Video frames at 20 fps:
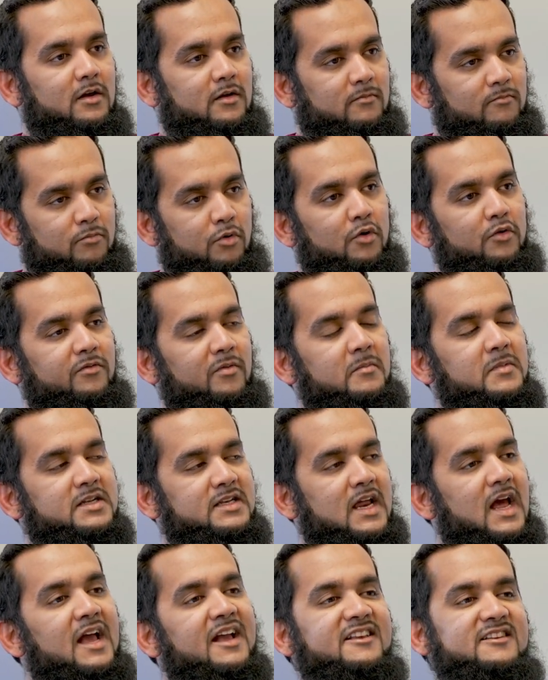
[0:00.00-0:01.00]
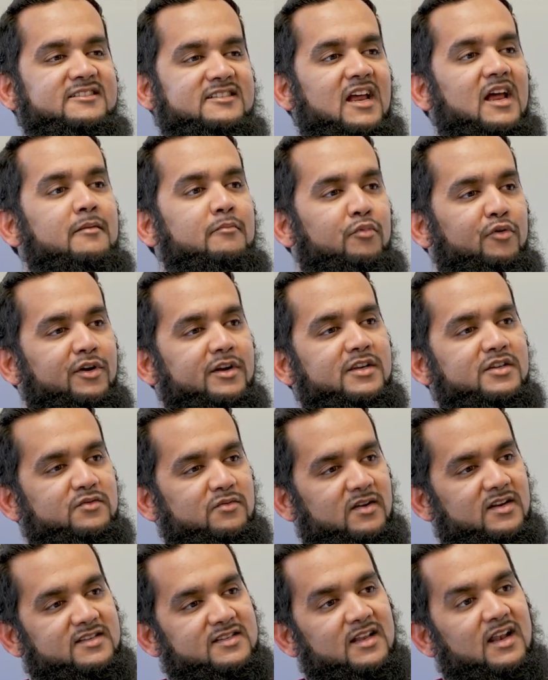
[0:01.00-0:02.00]
both from a tax standpoint as
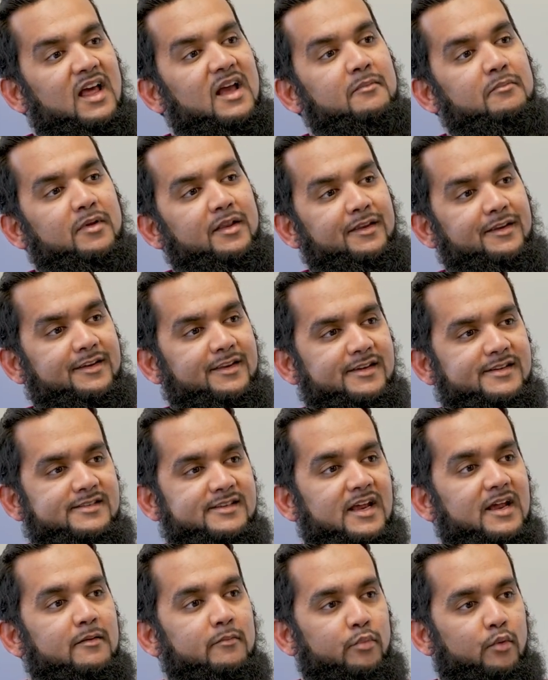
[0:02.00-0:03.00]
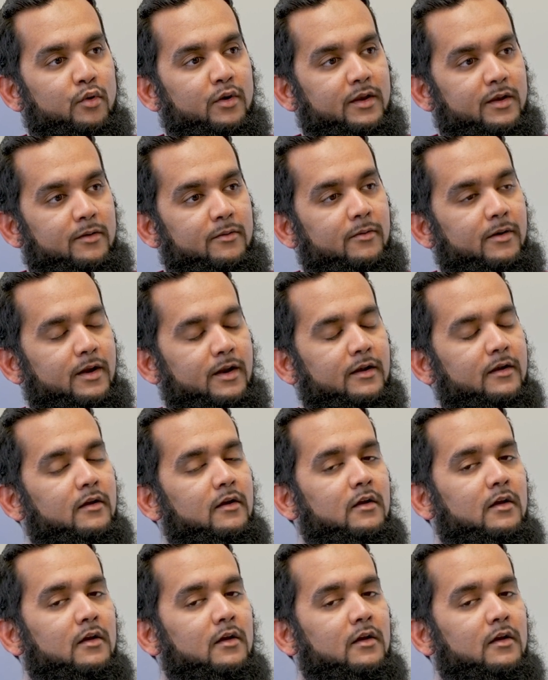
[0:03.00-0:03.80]
well as a liability standpoint, mm-hmm. right?